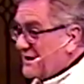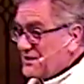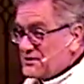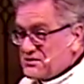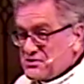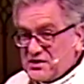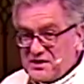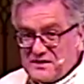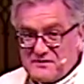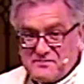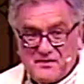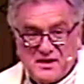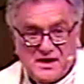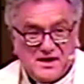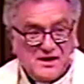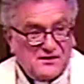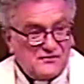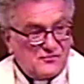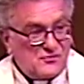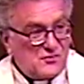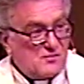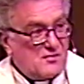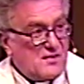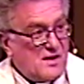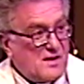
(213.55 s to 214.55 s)
she had made it
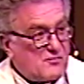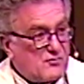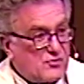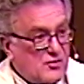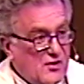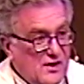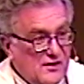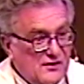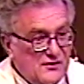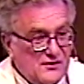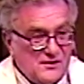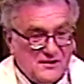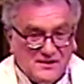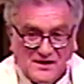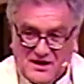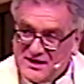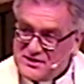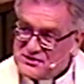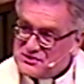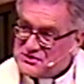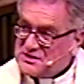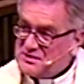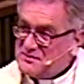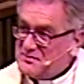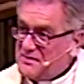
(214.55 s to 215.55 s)
for my brother, and
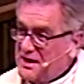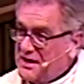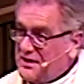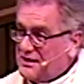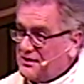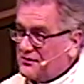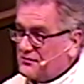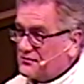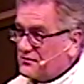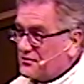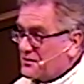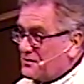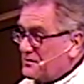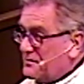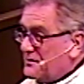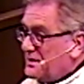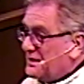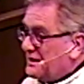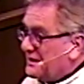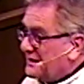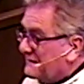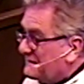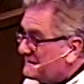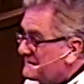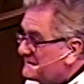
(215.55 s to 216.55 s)
she made it for
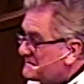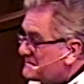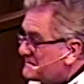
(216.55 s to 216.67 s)
me.